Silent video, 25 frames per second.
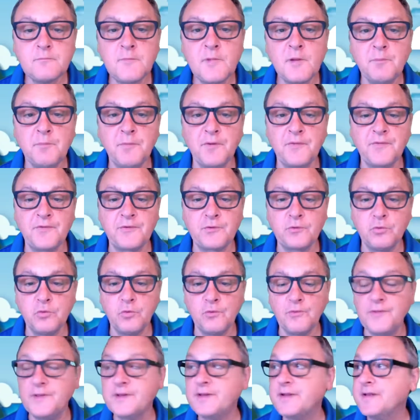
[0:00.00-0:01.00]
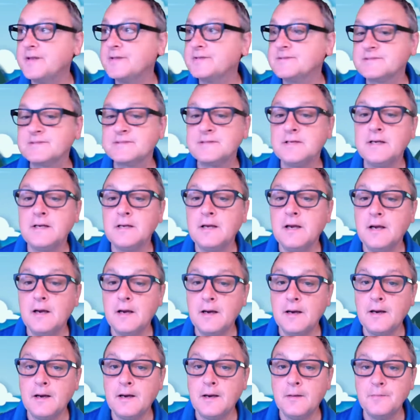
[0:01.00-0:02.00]
But the cool thing is,
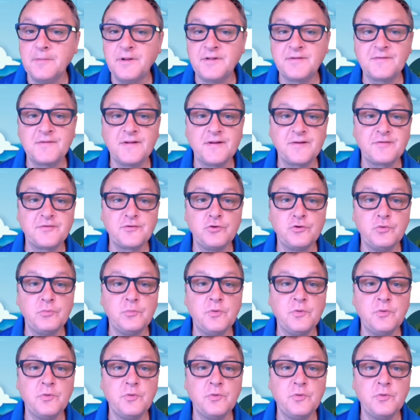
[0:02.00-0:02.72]
it's like Zoom